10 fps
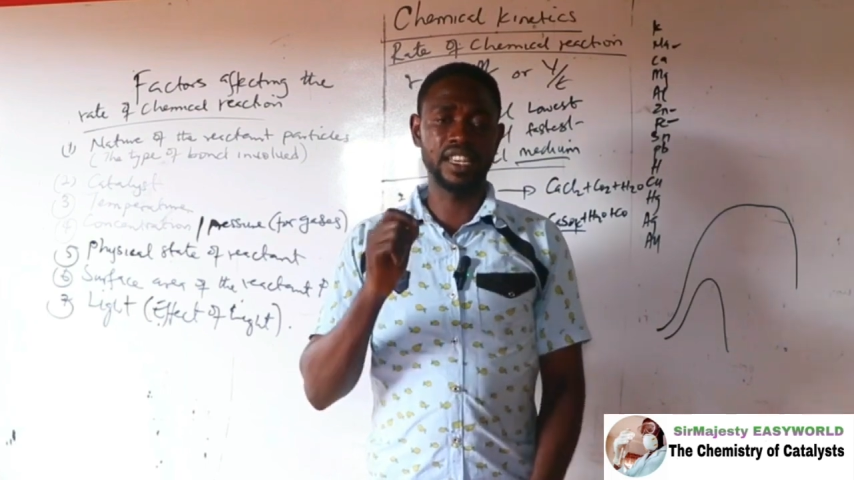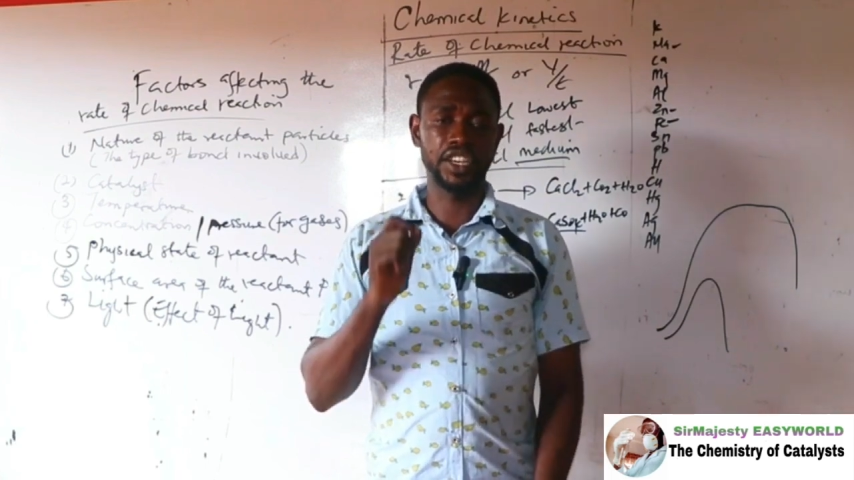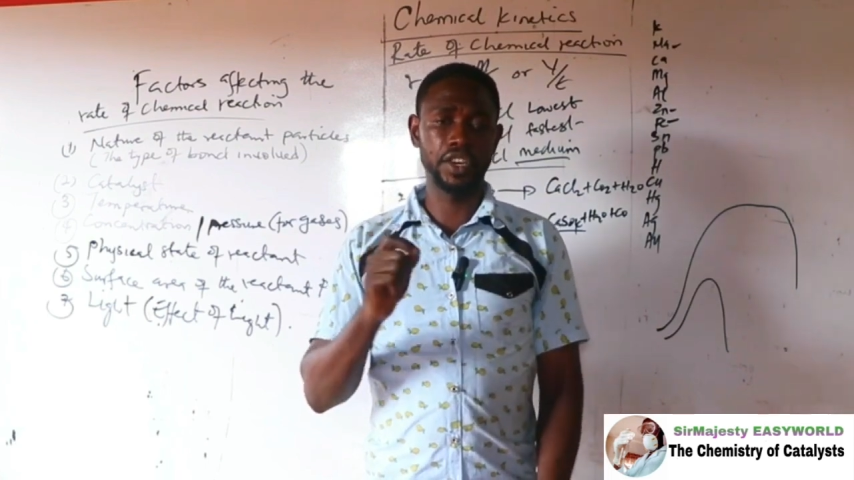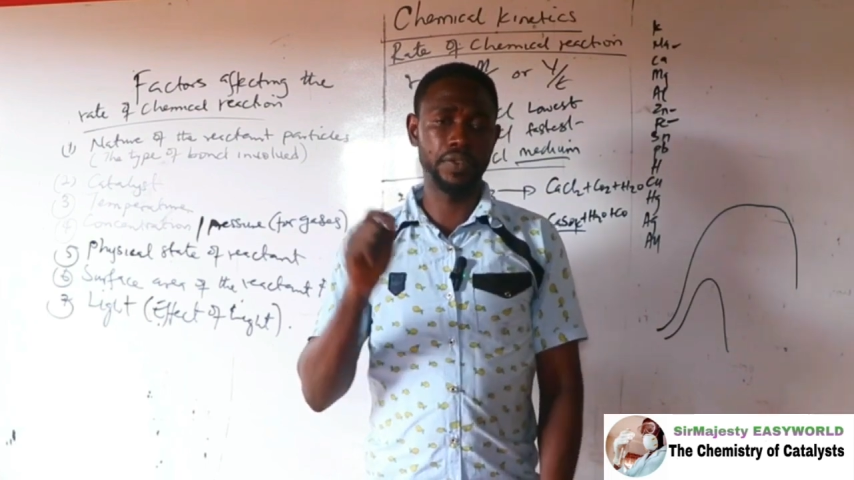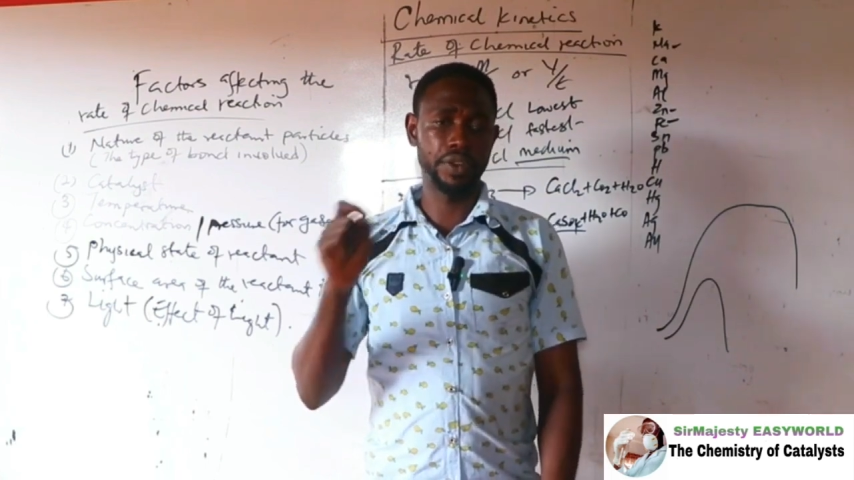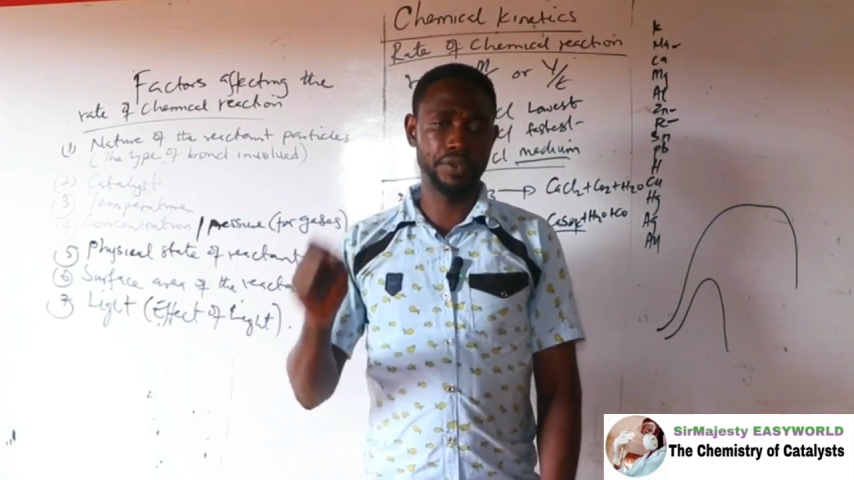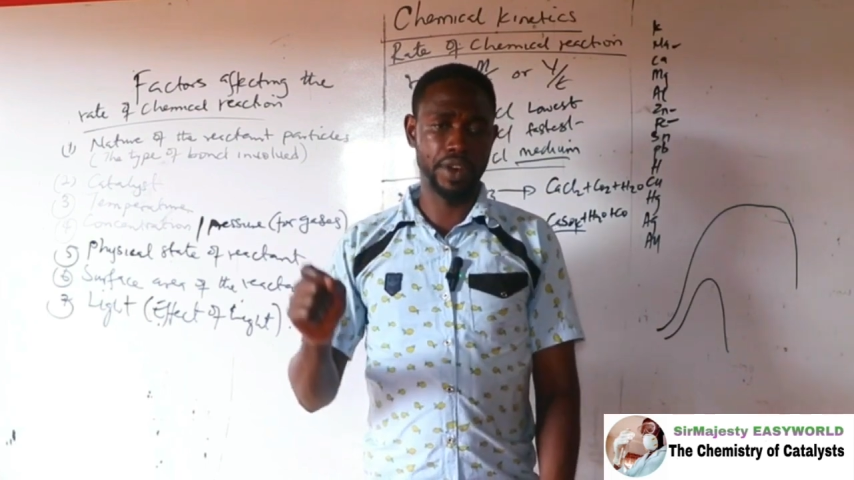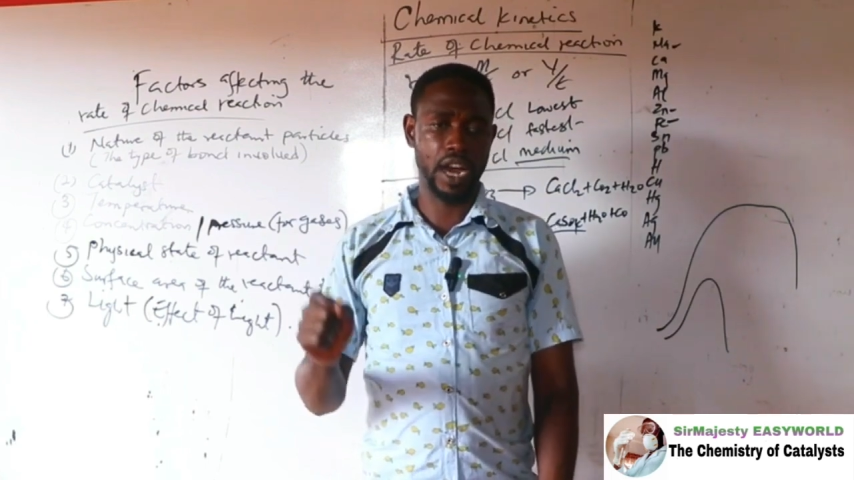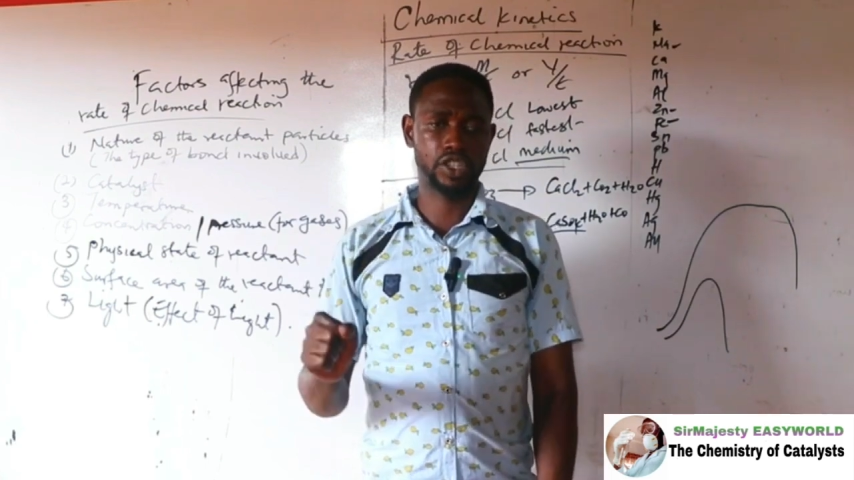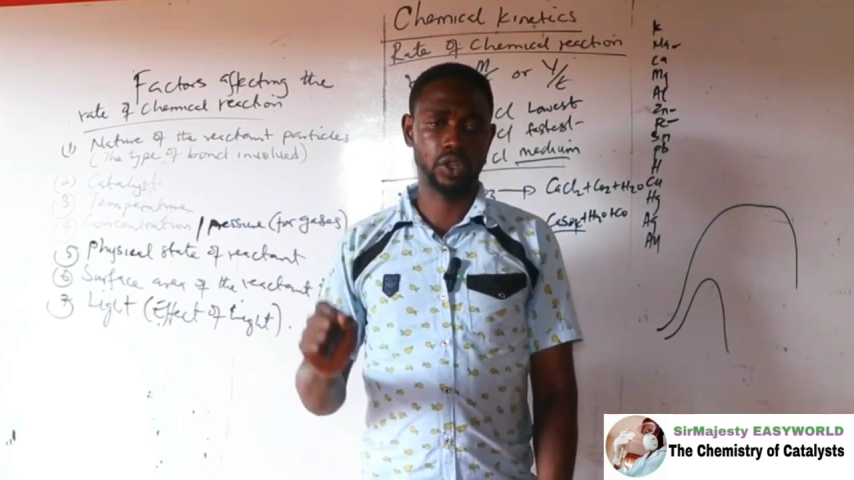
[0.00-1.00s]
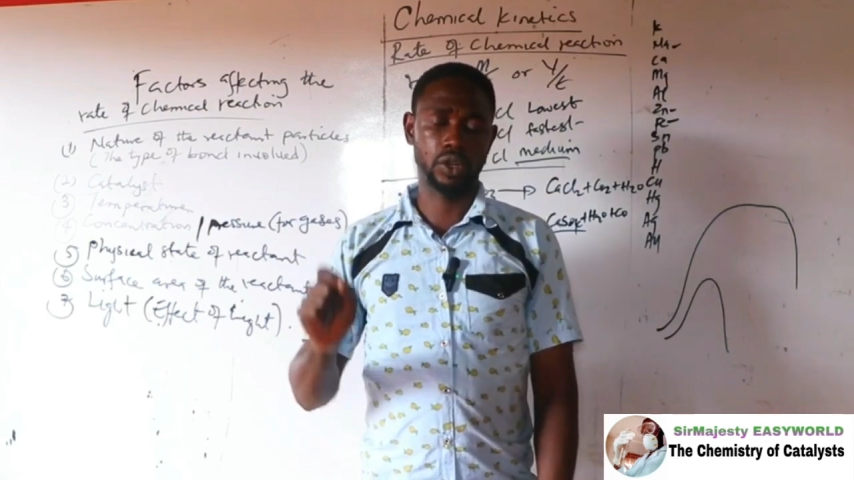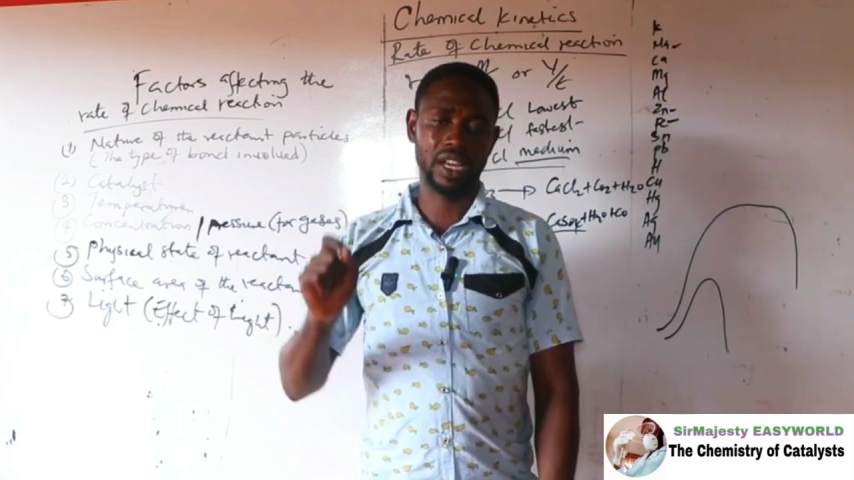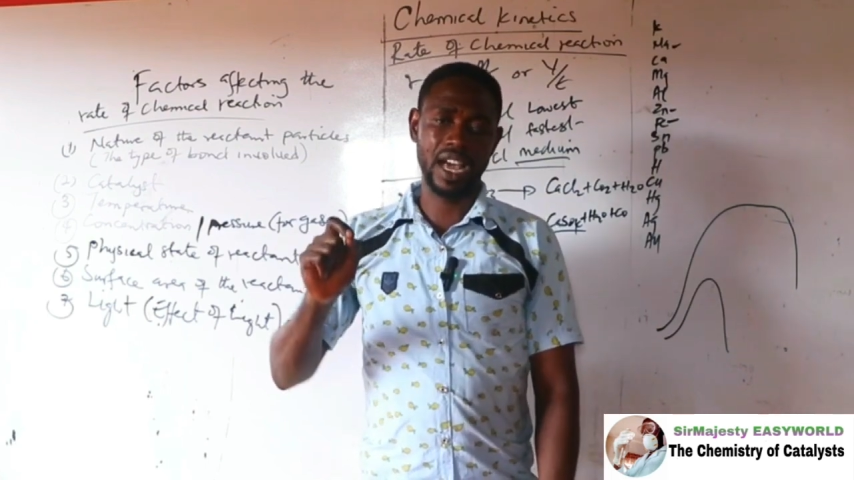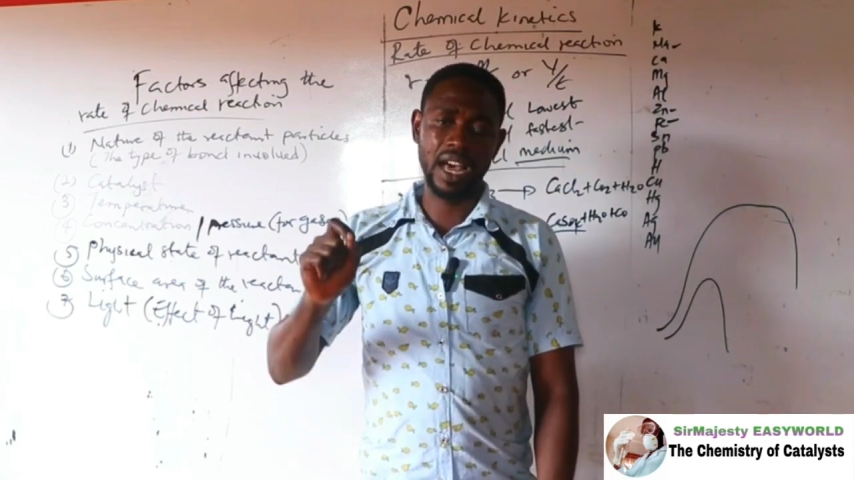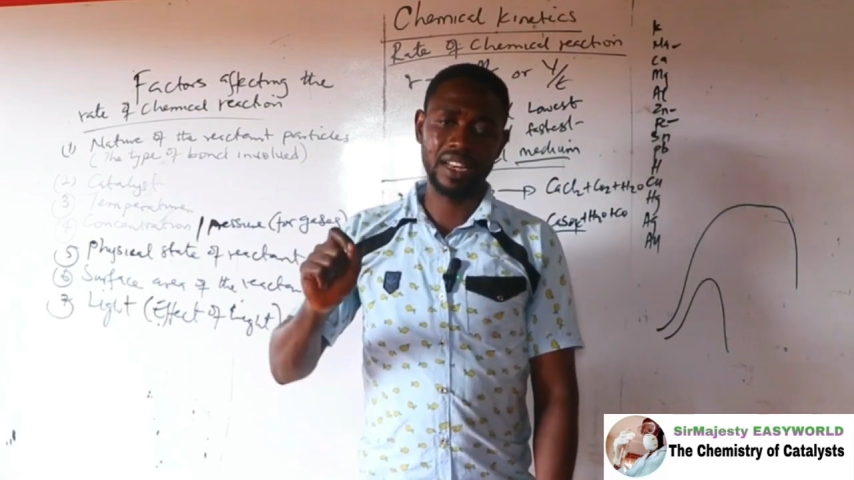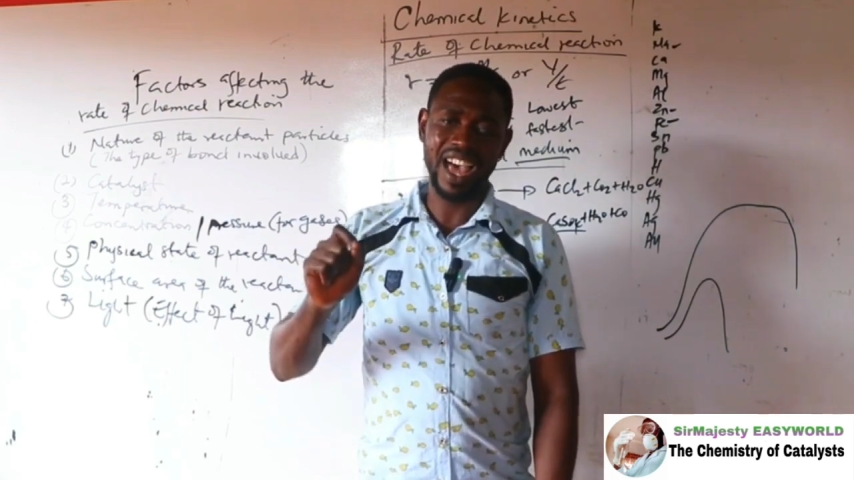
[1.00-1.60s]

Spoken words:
a given reaction can